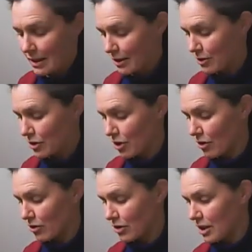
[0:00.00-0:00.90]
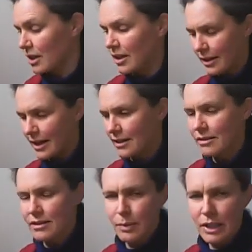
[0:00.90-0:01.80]
So again,
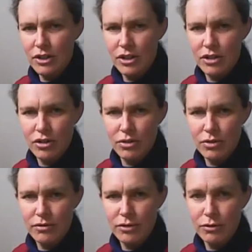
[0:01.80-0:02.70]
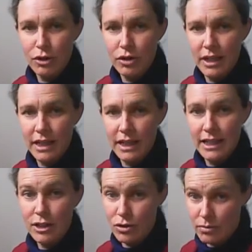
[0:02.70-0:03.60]
speak to your doctor if you've got any
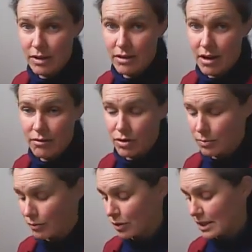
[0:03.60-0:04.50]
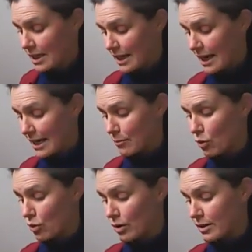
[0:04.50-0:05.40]
issues with your thyroid before you start adding
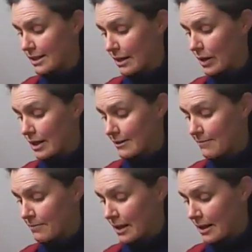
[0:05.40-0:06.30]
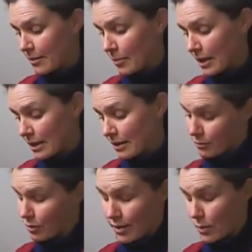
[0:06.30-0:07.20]
more seaweed. But
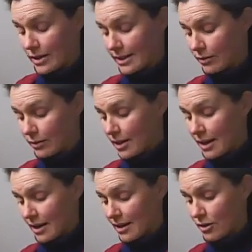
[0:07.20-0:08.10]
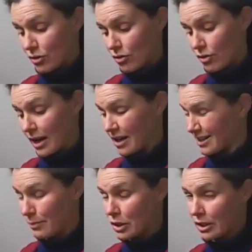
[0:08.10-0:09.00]
if you're otherwise healthy, then, and
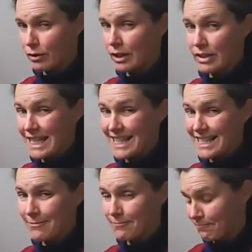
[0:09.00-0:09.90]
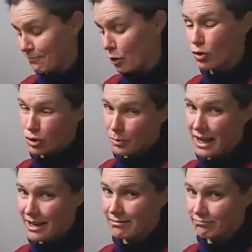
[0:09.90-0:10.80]
especially if you live in Tassie or
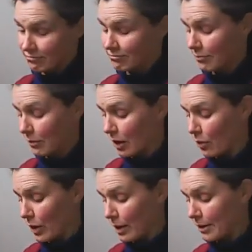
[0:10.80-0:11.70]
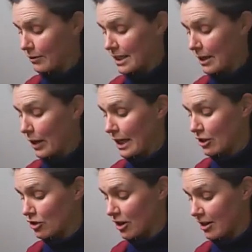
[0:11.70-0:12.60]
Japan, like a bit of seaweed in
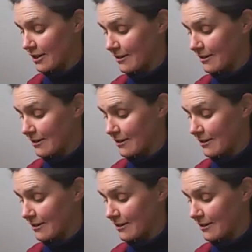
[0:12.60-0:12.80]
your diet.